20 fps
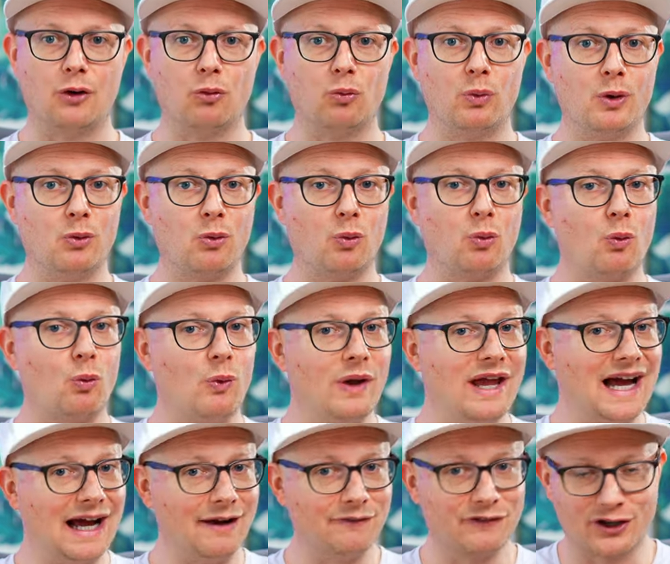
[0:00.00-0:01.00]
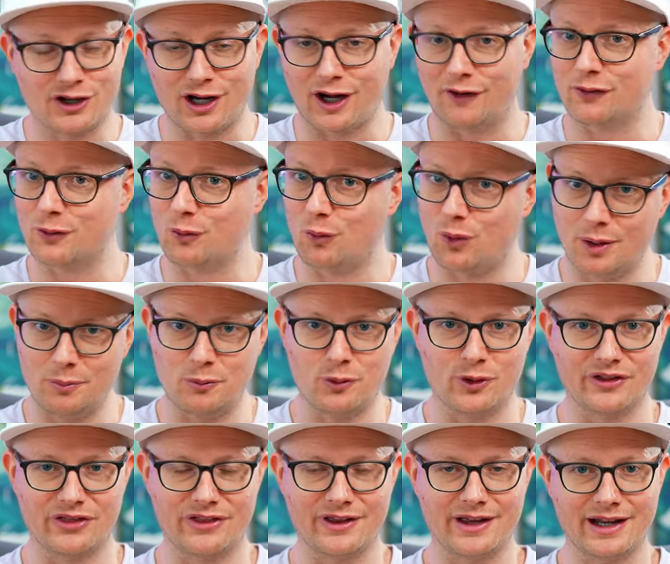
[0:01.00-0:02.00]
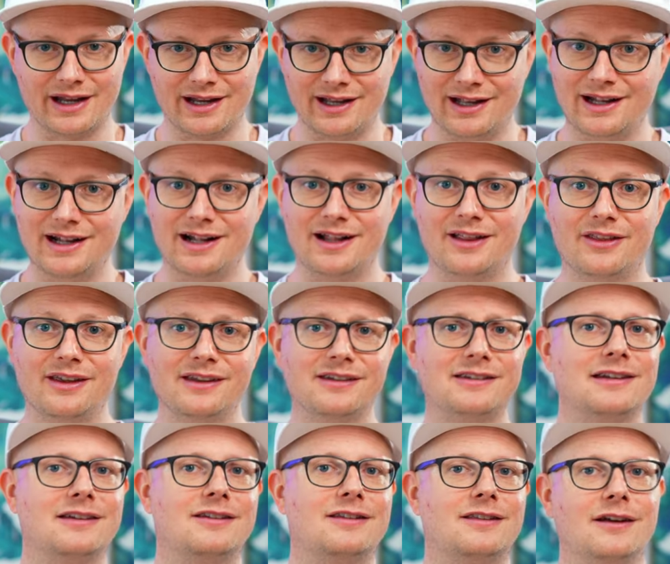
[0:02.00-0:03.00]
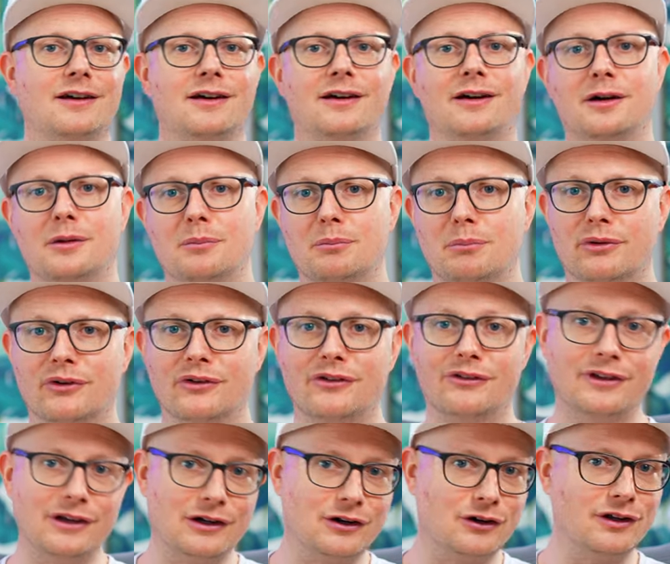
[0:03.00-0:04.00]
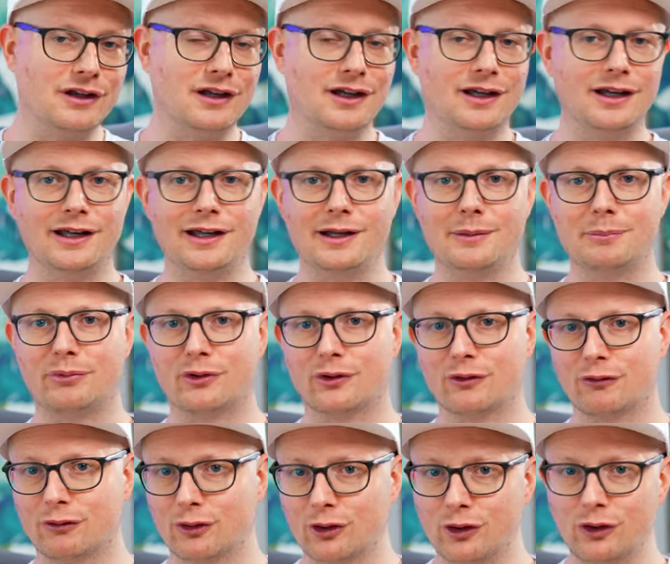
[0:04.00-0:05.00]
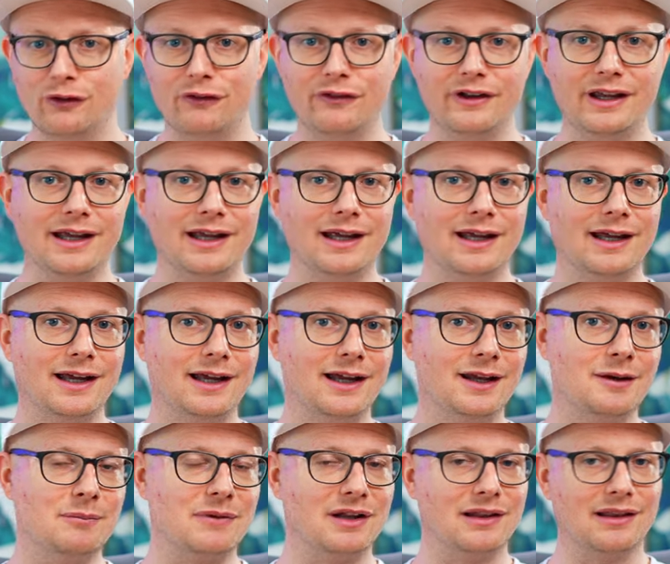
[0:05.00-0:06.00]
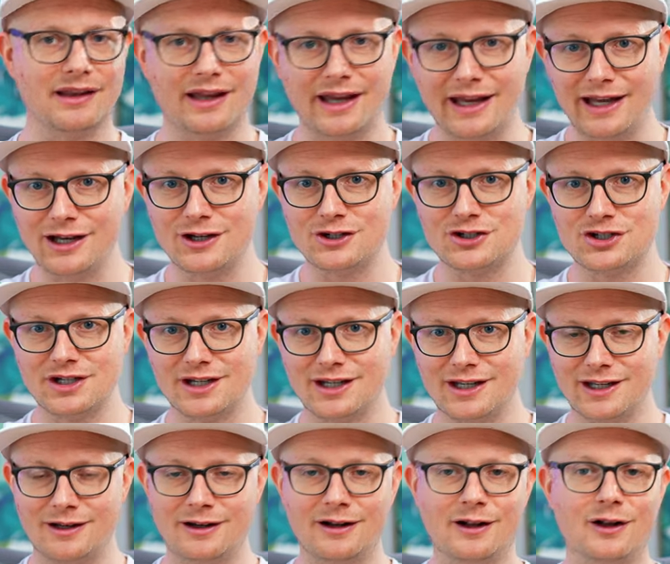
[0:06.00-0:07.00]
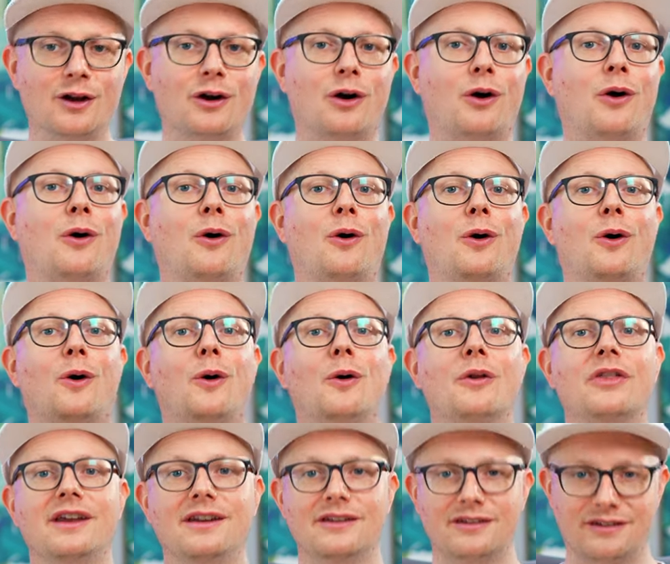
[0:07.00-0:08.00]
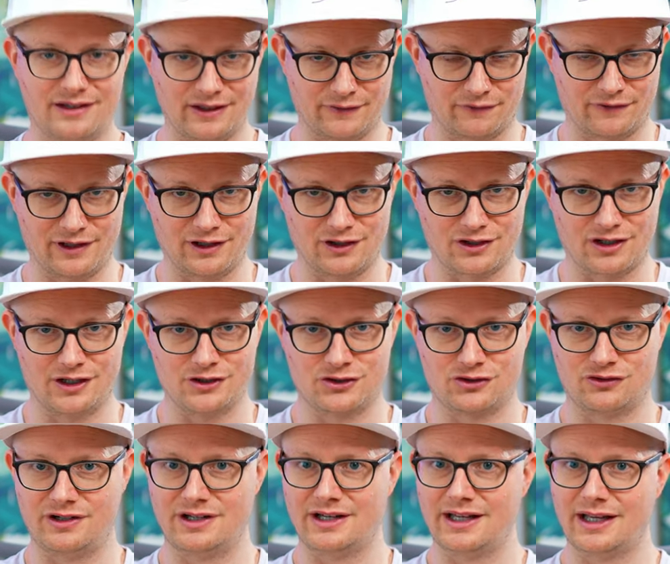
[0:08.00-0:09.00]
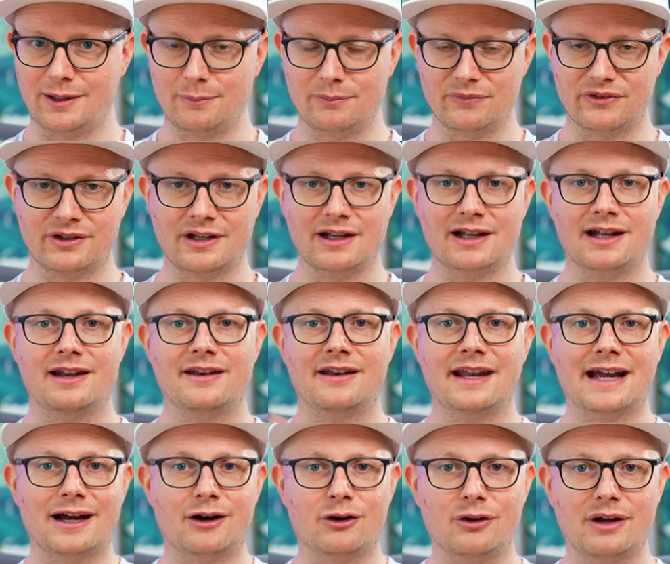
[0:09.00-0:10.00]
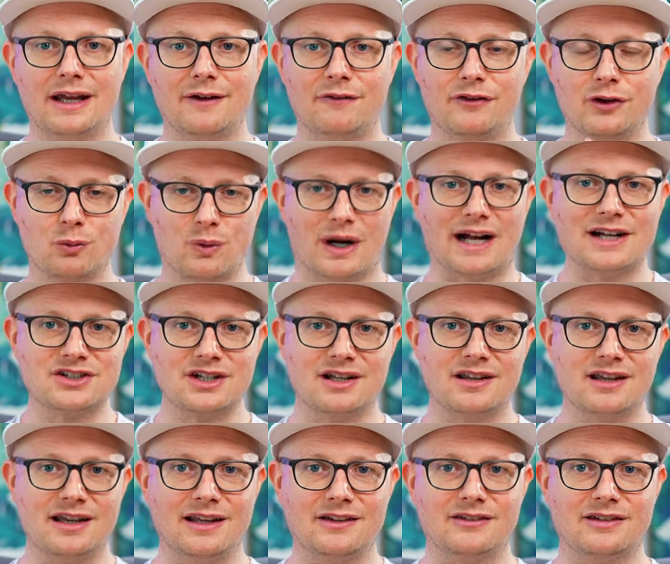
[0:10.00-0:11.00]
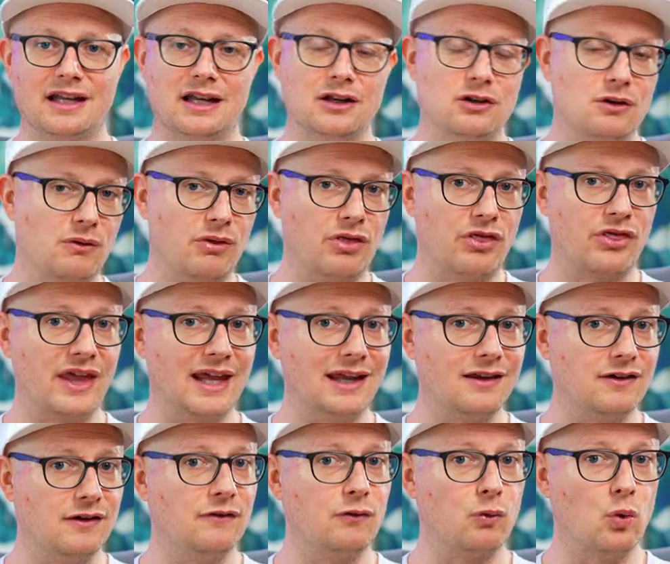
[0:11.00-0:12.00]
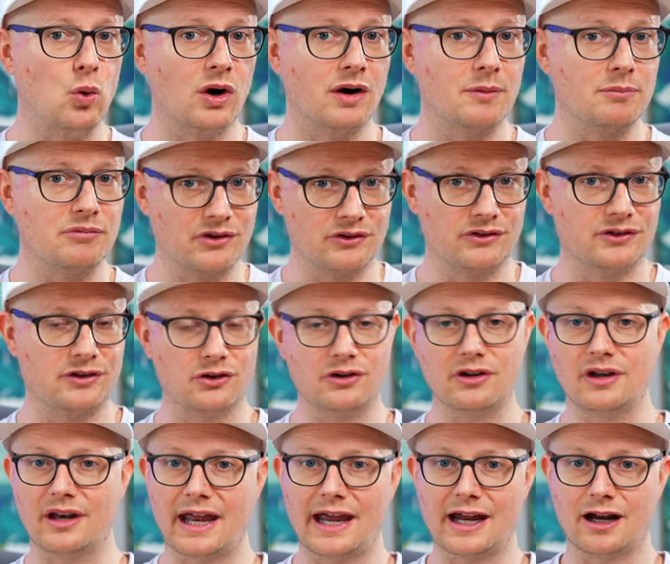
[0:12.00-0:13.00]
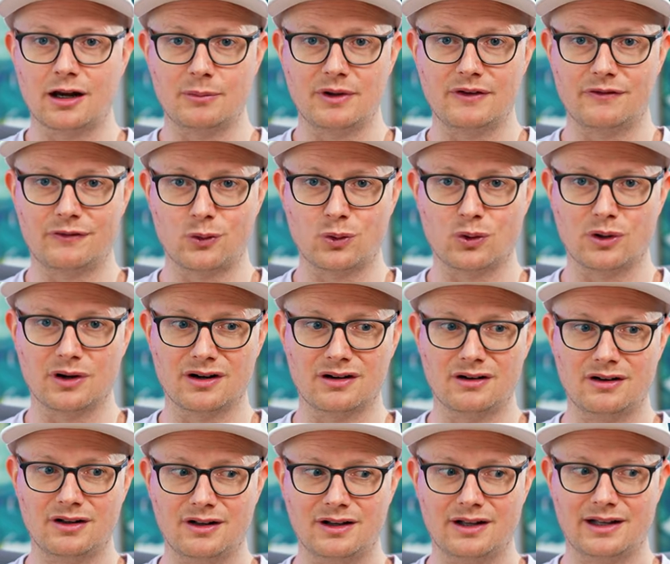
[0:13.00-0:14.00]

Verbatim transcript: we have to cover one more thing. This is the Brazilian, Peruvian, Malaysian, all these different country names. Now, if you're watching this and you think you've worn Brazilian hair before,